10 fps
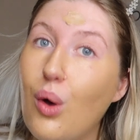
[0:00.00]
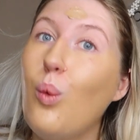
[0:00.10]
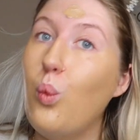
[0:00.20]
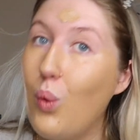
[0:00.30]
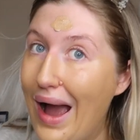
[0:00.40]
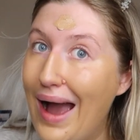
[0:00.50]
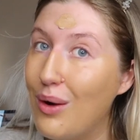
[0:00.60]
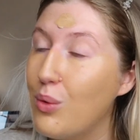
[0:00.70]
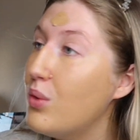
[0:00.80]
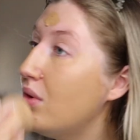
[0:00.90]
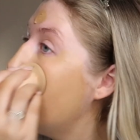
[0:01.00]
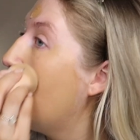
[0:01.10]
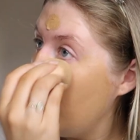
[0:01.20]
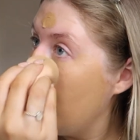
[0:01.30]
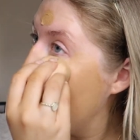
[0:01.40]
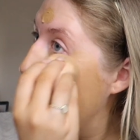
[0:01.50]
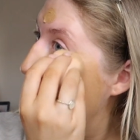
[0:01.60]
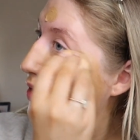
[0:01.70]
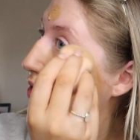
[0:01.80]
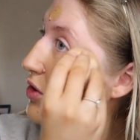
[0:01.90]
Wow. Oh my
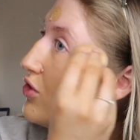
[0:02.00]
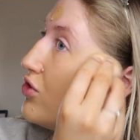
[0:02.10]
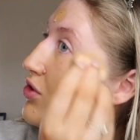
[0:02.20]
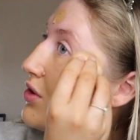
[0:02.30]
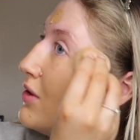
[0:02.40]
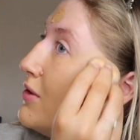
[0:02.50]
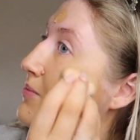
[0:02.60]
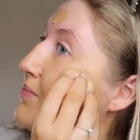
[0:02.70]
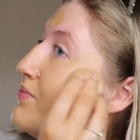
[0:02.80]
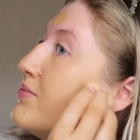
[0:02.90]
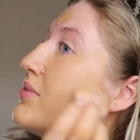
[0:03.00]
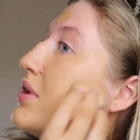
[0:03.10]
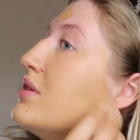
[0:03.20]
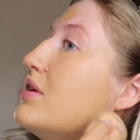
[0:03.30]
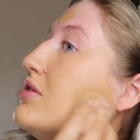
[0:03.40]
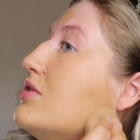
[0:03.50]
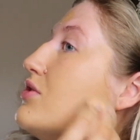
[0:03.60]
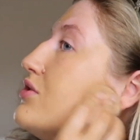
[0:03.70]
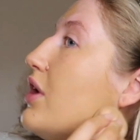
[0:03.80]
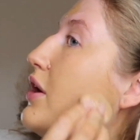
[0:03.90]
gosh. This is
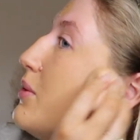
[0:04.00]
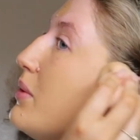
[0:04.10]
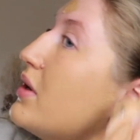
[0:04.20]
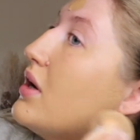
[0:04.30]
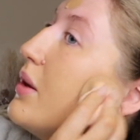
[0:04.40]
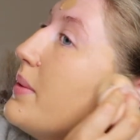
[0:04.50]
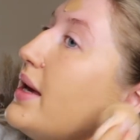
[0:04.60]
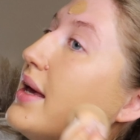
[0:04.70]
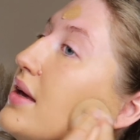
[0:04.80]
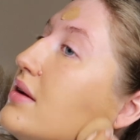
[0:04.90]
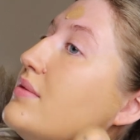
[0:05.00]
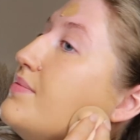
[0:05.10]
so glowy.